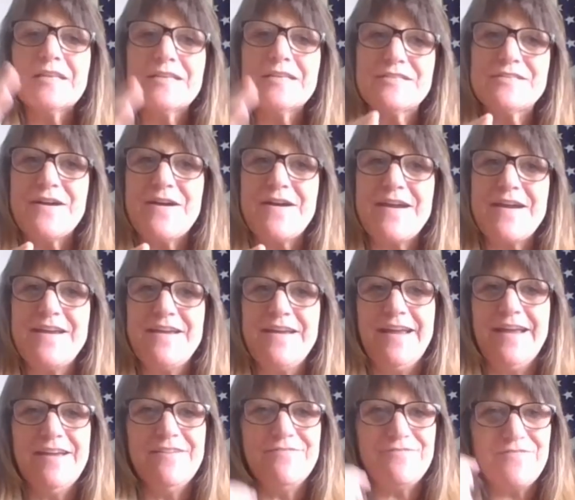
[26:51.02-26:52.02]
Sorry
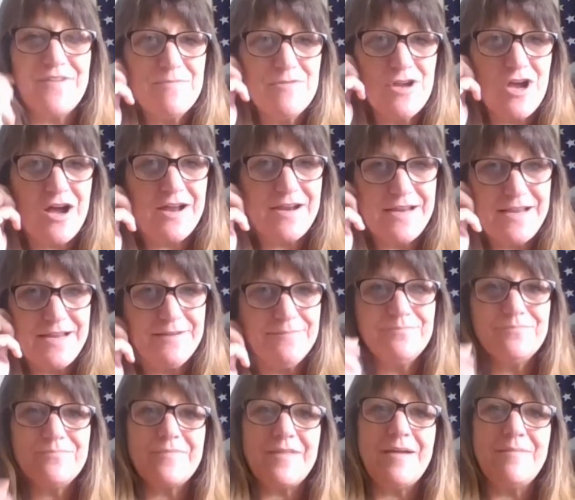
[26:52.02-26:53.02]
if I'm
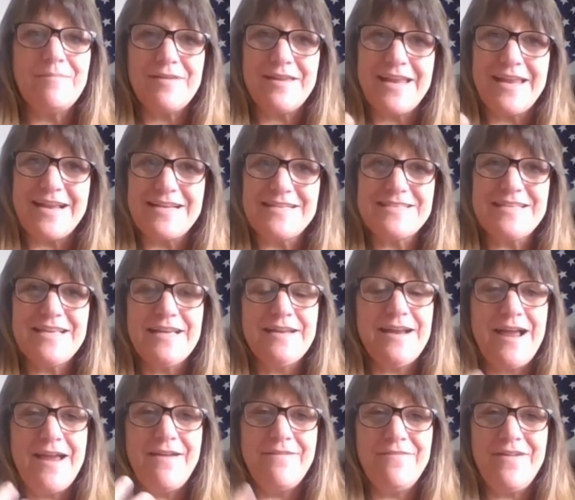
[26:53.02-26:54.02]
yawning, but like I said,
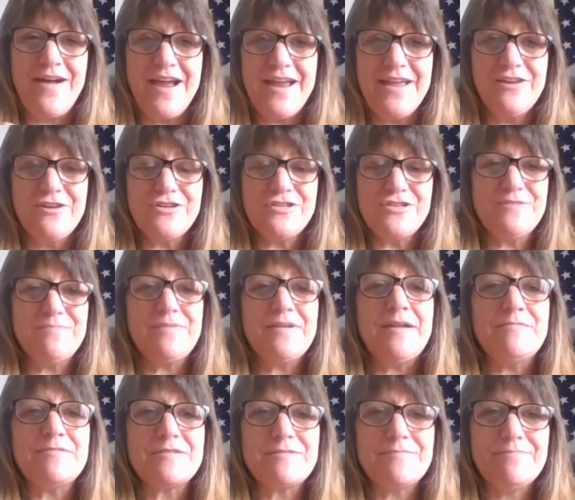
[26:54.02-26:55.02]
I have high energy, but
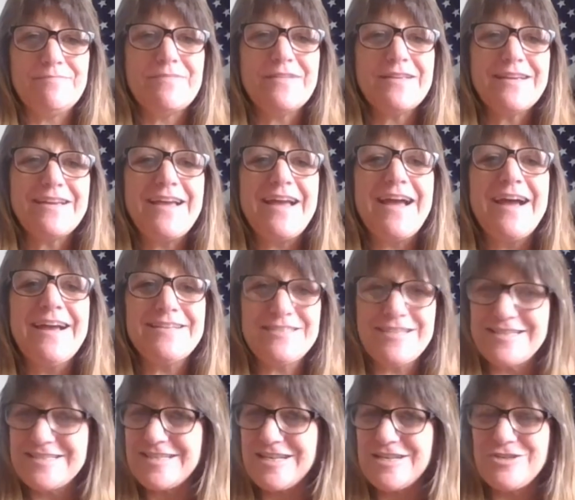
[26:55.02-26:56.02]
I
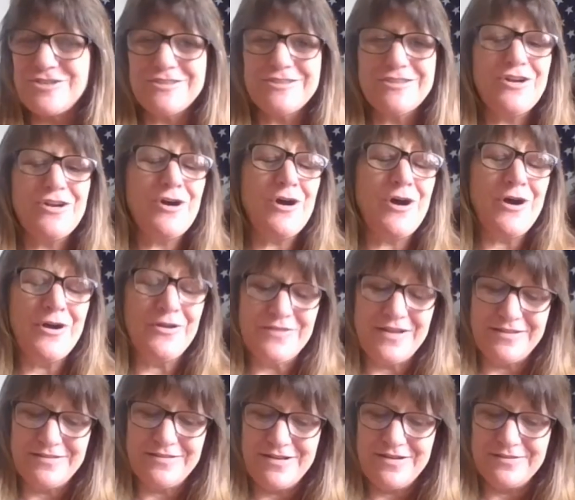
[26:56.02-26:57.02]
tossed and turned all
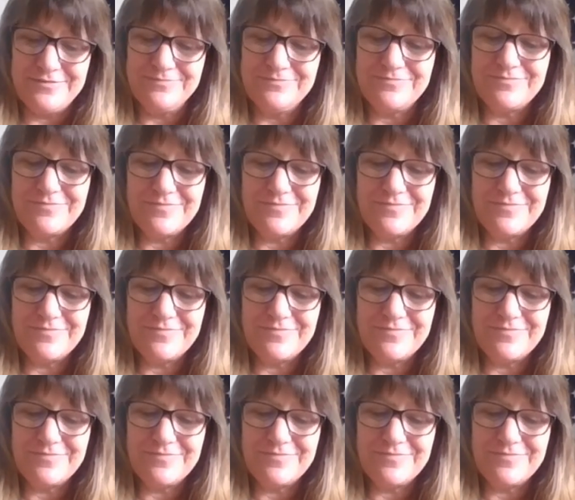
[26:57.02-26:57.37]
night long.